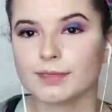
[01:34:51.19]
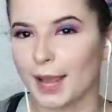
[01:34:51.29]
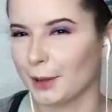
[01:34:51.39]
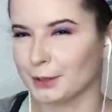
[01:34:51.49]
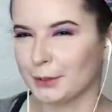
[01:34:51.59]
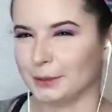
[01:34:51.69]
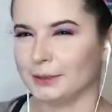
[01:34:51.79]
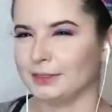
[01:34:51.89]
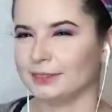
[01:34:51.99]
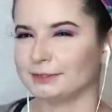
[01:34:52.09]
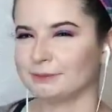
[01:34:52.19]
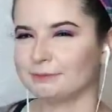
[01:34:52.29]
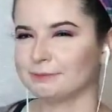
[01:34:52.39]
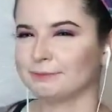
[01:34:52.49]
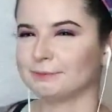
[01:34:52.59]
How old do I look?
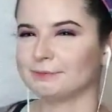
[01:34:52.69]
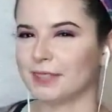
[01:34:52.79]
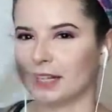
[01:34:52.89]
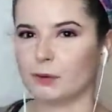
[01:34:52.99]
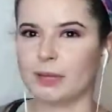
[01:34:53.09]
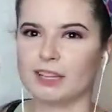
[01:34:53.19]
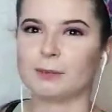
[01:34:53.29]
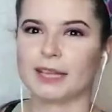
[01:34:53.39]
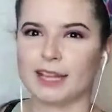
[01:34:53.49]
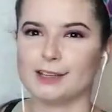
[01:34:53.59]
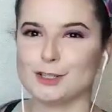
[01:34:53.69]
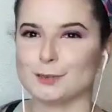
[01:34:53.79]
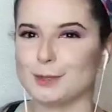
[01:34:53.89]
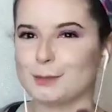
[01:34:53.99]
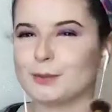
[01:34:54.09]
I know makeup, like, ages
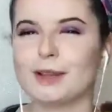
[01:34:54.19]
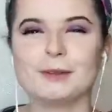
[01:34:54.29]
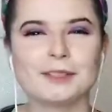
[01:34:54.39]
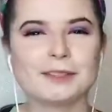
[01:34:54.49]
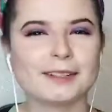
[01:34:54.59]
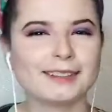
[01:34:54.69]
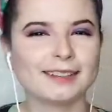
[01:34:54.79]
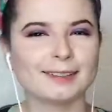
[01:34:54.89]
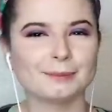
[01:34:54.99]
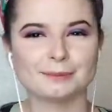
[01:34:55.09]
people. How old do you think I am?